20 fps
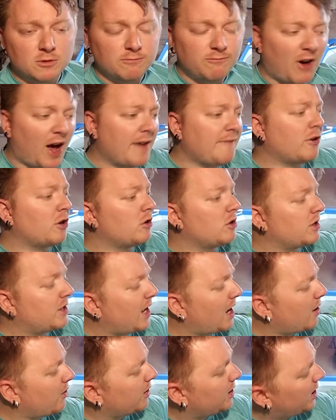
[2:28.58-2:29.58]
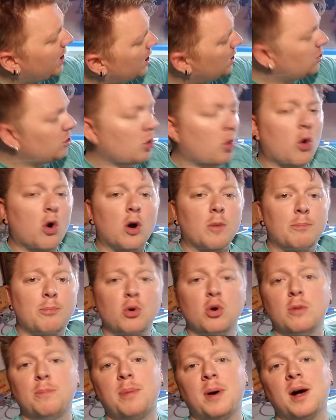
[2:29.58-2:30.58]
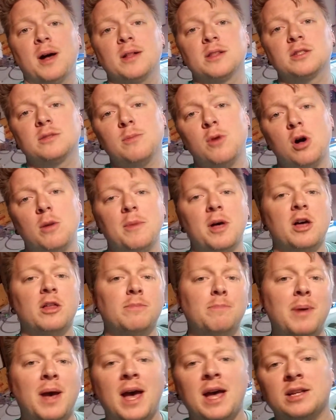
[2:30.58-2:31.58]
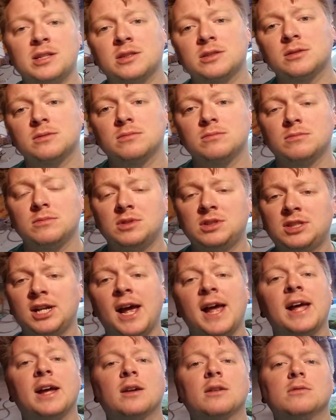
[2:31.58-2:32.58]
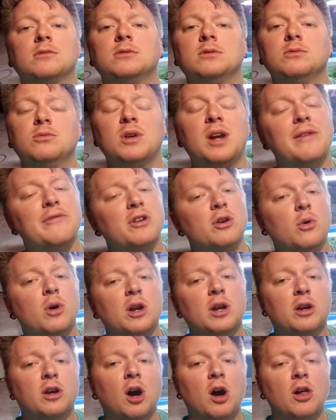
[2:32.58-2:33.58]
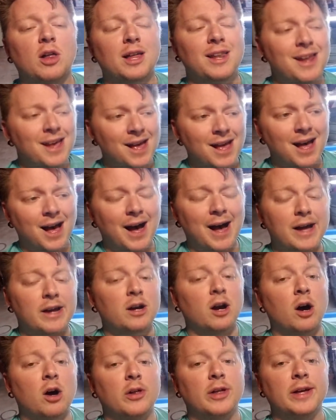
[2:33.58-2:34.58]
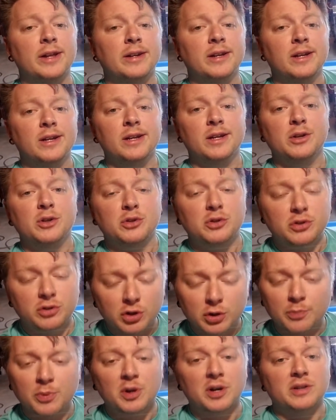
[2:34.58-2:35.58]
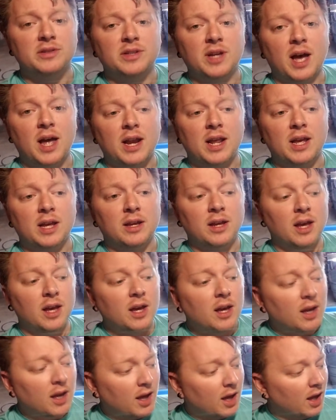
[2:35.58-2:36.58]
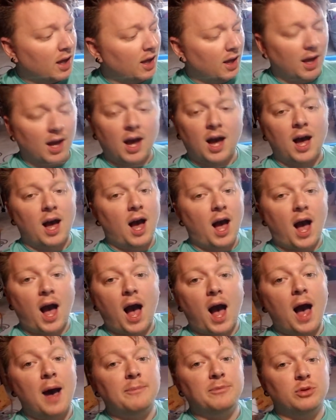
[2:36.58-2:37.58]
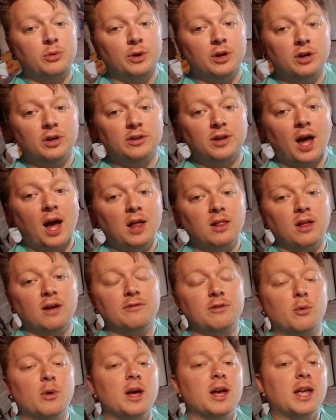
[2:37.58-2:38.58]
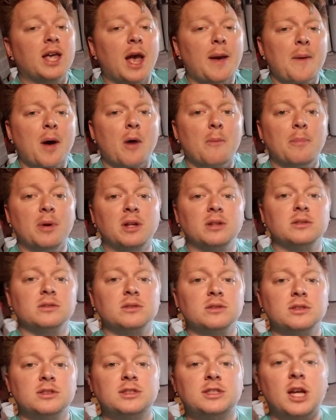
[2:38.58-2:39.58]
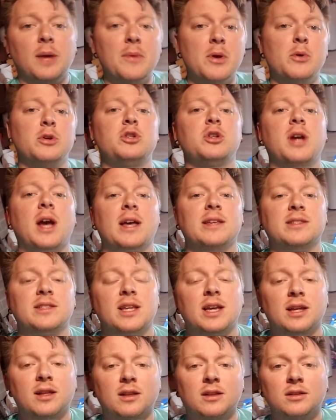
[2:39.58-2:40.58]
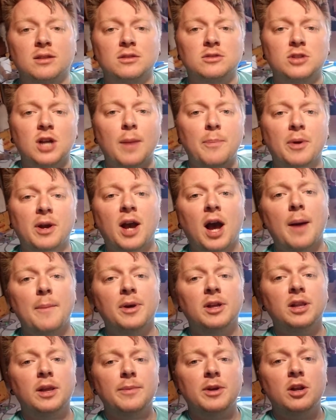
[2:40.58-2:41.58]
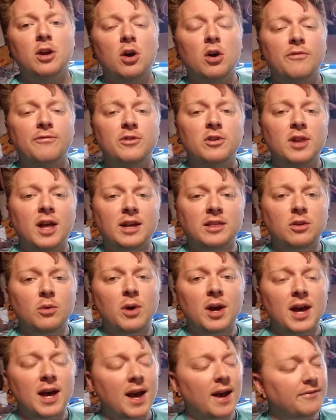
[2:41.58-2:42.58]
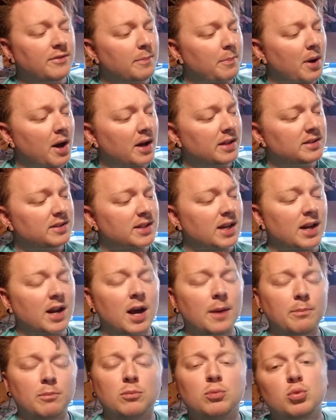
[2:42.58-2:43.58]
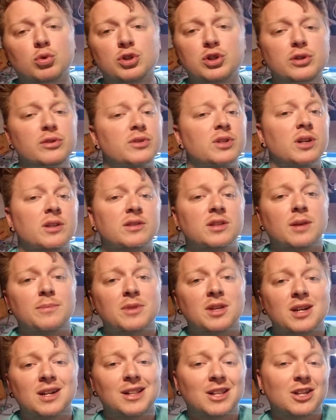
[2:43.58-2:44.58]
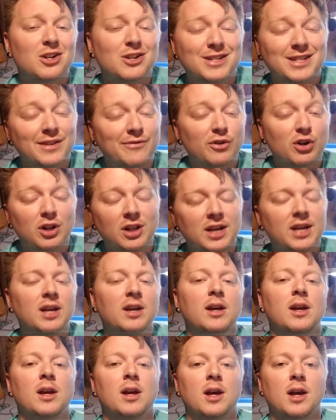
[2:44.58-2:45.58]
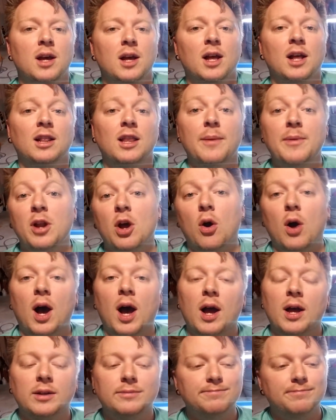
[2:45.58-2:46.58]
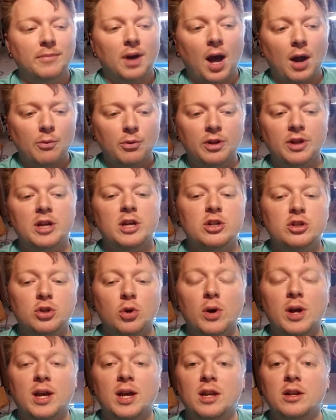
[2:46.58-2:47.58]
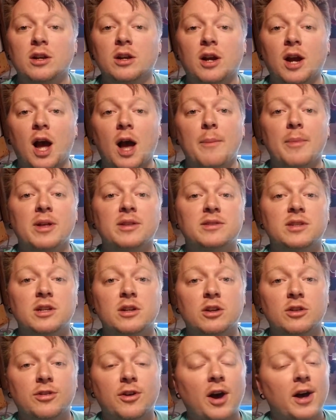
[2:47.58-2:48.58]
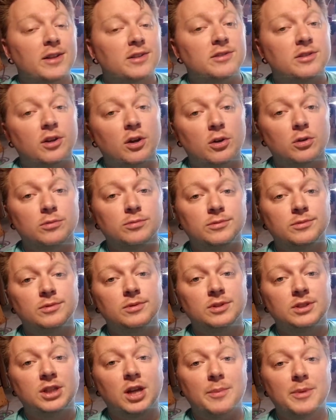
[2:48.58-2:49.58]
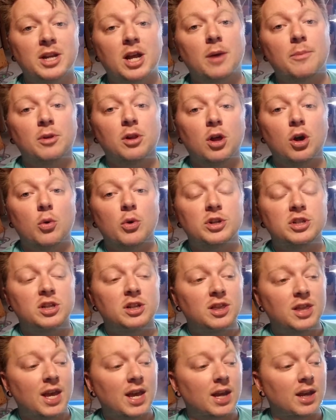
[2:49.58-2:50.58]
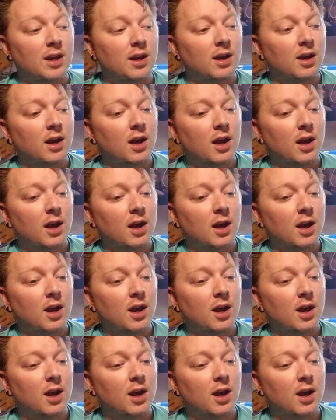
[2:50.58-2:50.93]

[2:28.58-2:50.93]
500-gallon indoor pool pond smallmouth bass tank whatever you want to call it. I call it super exciting. I'm thrilled. I love the way it came out. But tell me what you guys think. Drop a comment. Let me know if you like the way I have the pond set up. Would you have done something a little differently? Let me know. I, I really enjoy getting your comments and your thoughts, so tell me down below what you think.